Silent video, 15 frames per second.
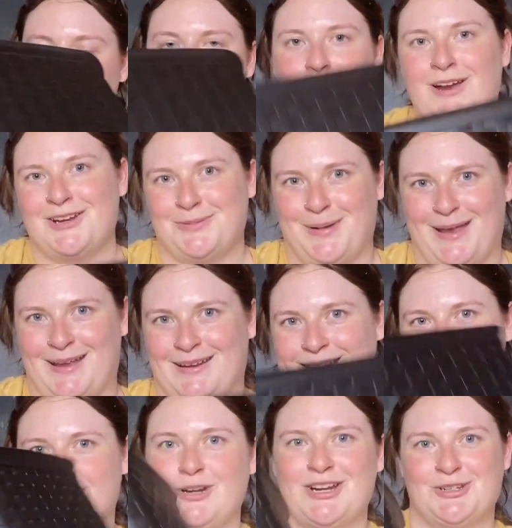trash bag,
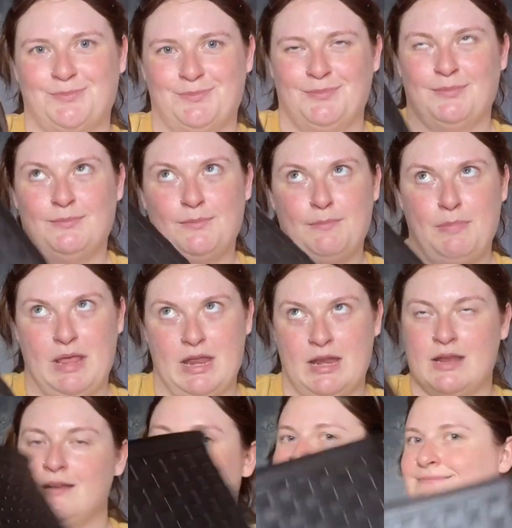trash
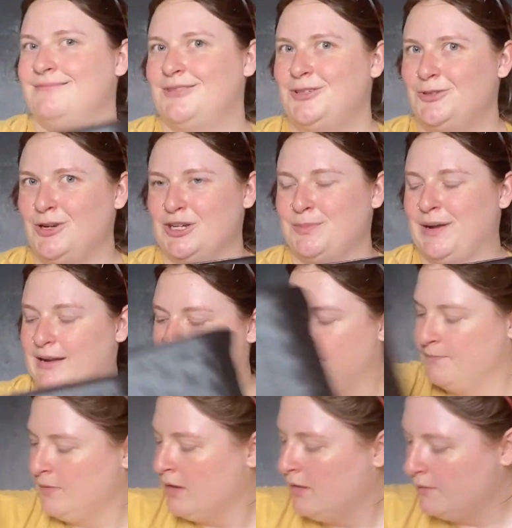bin, trash bin
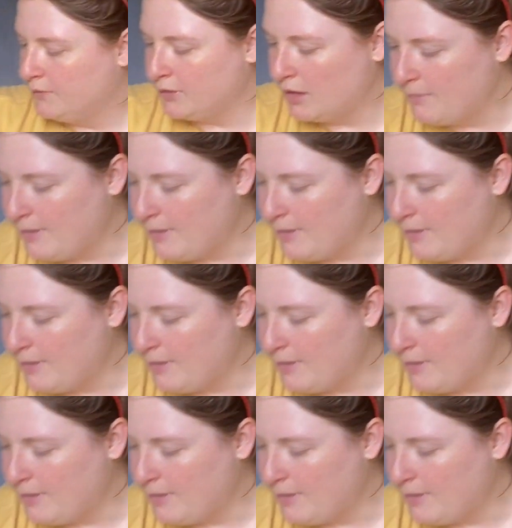for a